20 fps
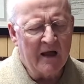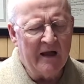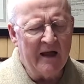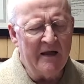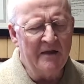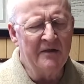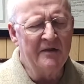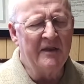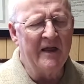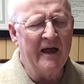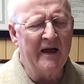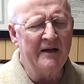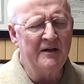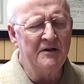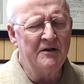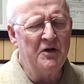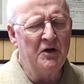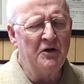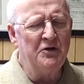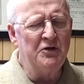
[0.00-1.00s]
and
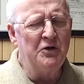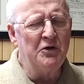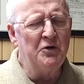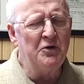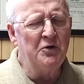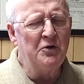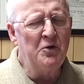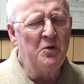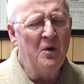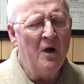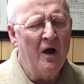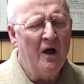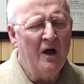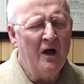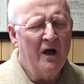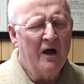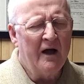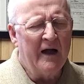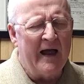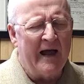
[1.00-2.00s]
that you
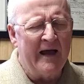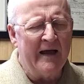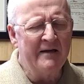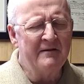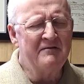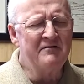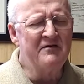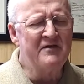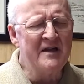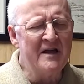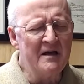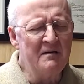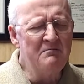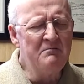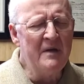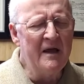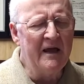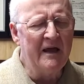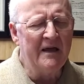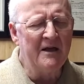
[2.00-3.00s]
have them
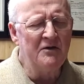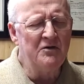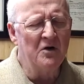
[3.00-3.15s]
in